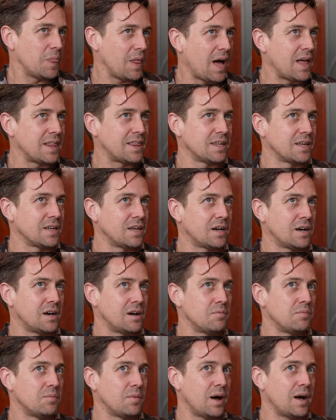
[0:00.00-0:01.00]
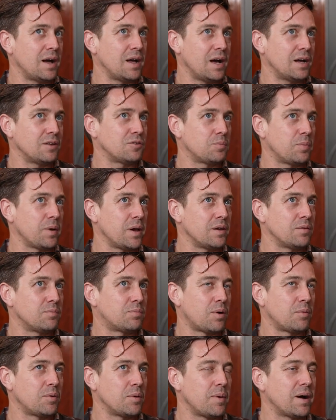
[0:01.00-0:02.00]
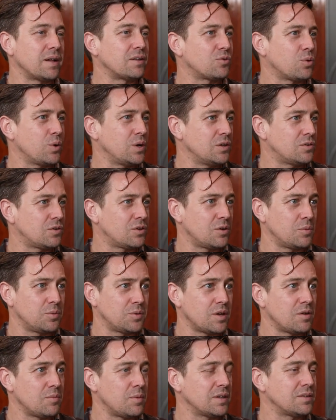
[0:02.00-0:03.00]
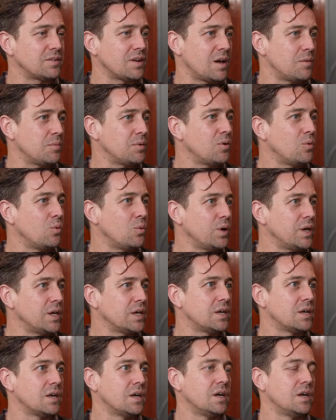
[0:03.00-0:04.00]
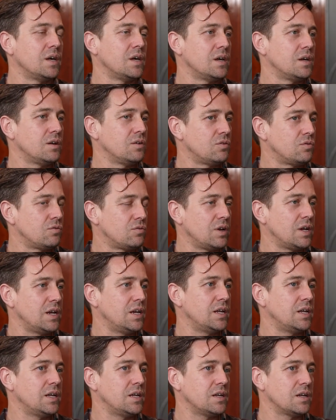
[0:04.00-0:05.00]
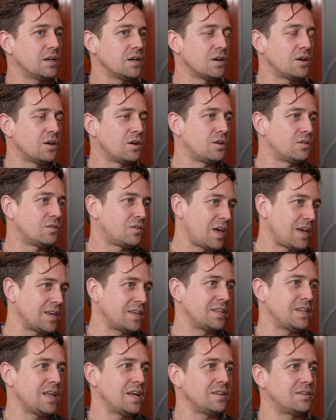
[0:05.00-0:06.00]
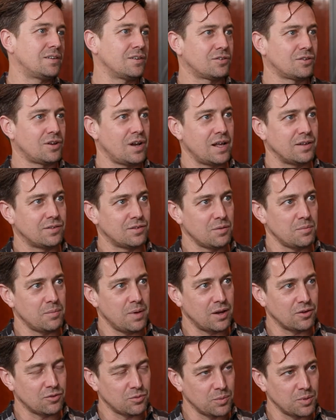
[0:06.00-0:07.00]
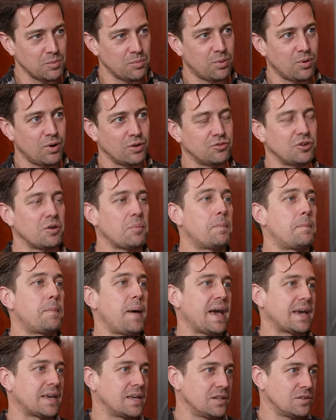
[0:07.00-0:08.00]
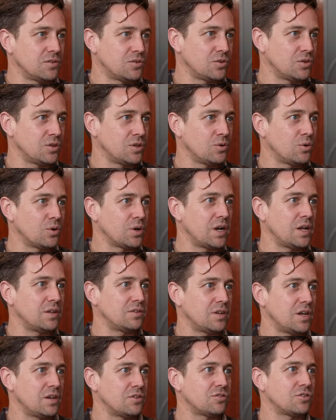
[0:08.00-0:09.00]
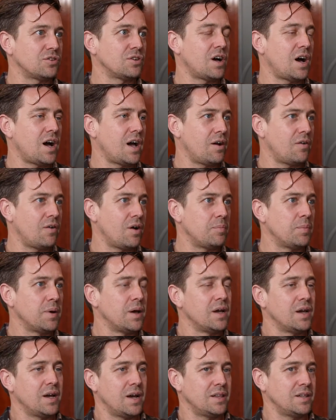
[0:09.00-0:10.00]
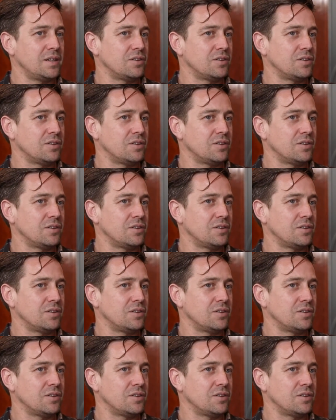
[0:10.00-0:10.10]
I think I spend probably about 20 to 30% of my time in a week really taking that digital asset management project back into the organization higher up, and